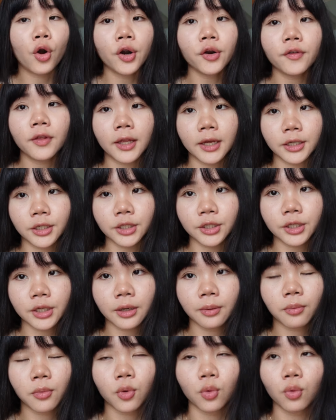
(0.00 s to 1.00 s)
Our
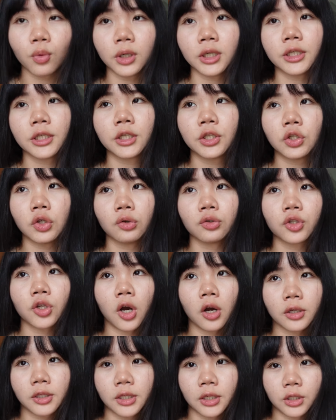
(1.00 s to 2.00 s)
relationship was so
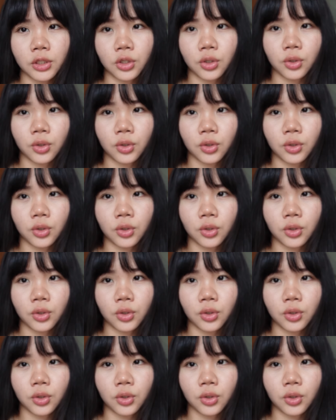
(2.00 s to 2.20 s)
toxic